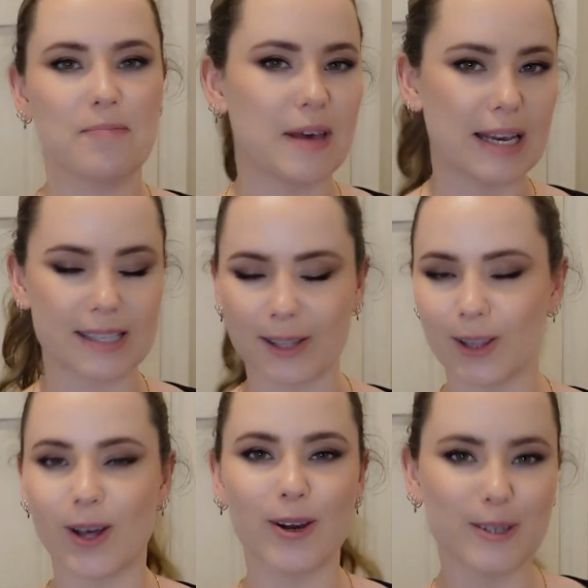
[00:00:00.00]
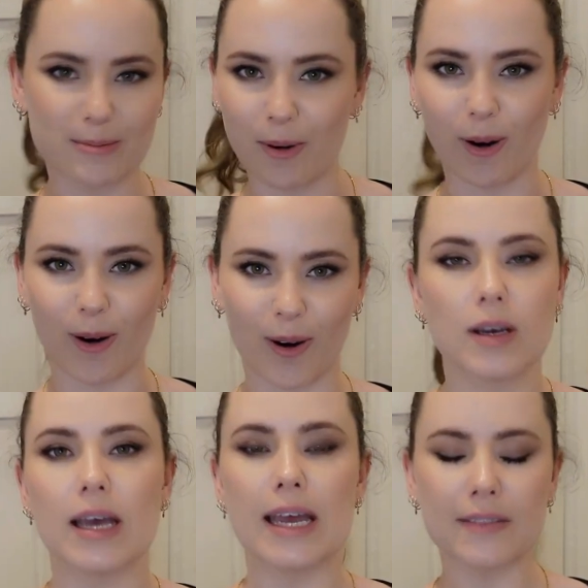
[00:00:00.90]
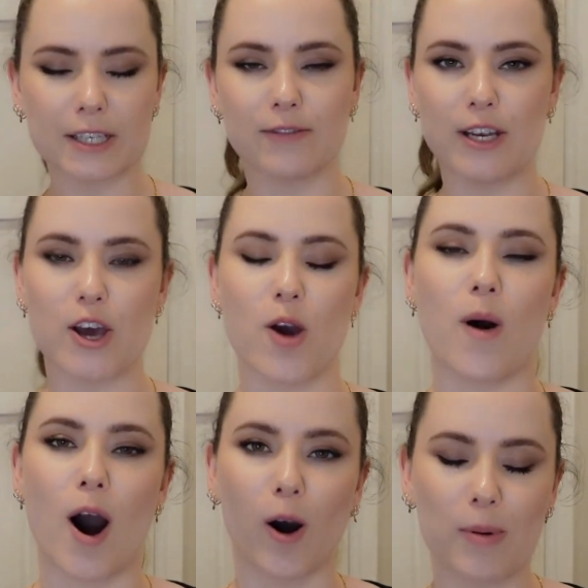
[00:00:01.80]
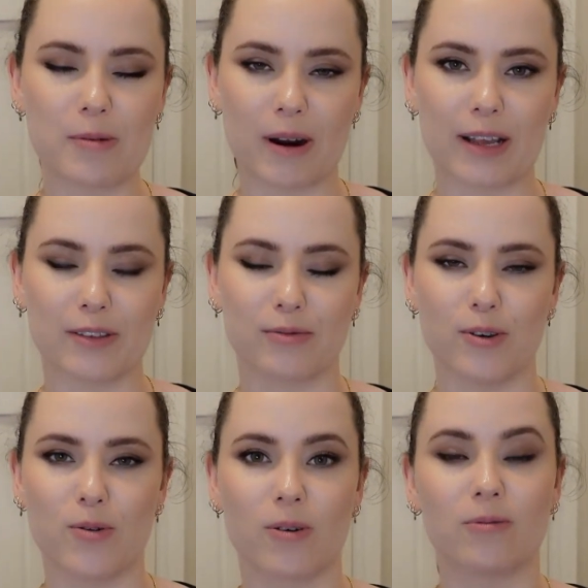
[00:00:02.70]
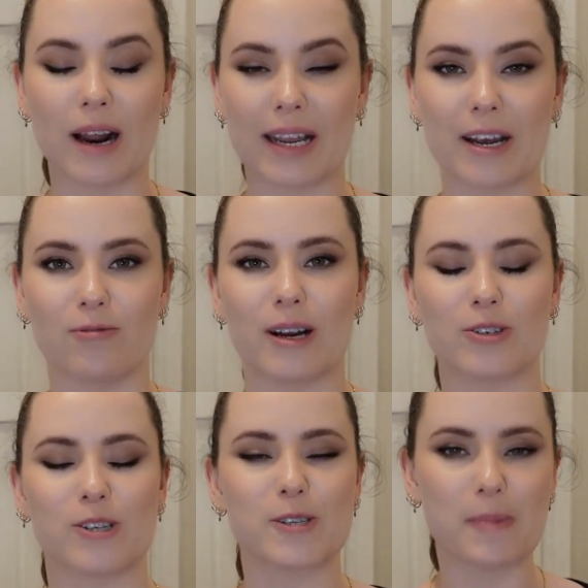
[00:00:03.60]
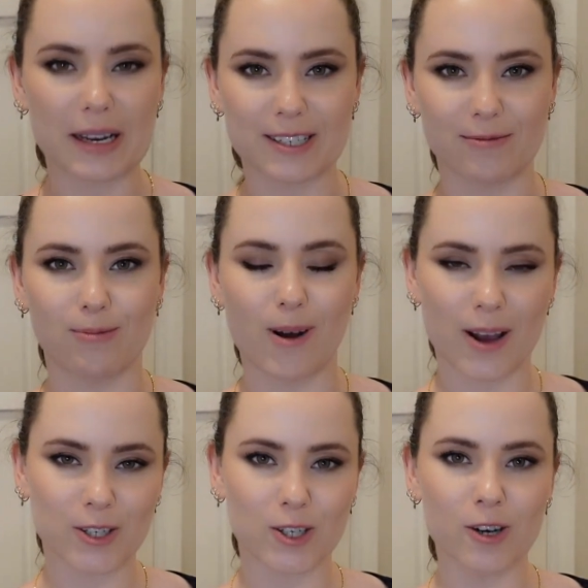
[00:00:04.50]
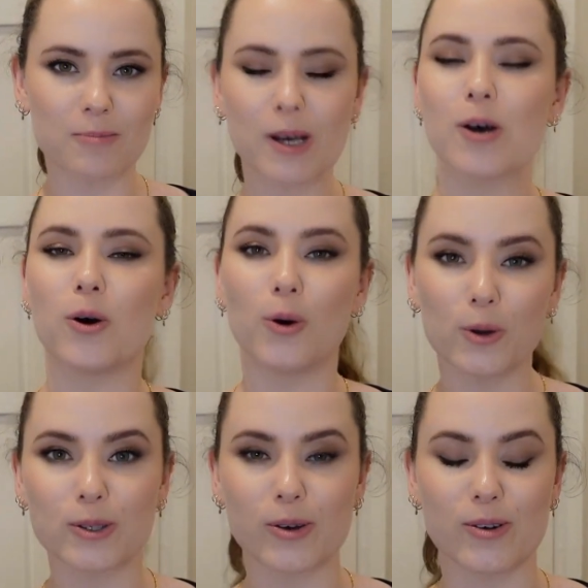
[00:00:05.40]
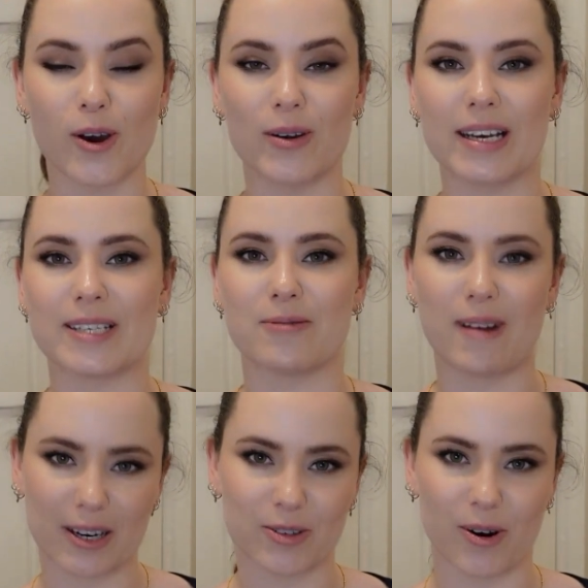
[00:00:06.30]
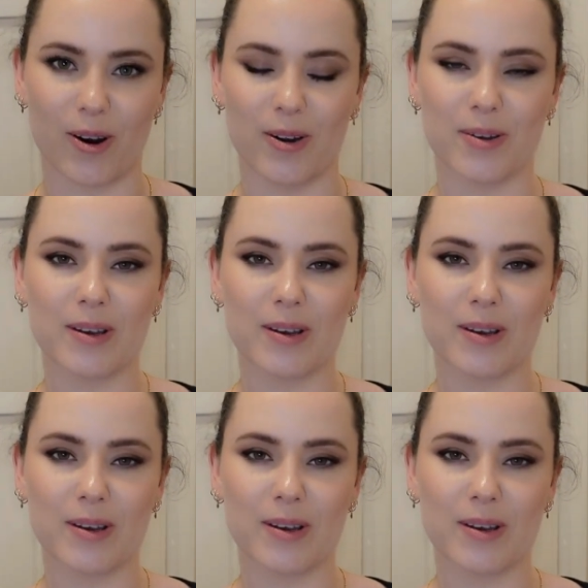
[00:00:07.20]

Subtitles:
There's loads more. In this video, I'll be running a retrospective workshop, also known as a retro.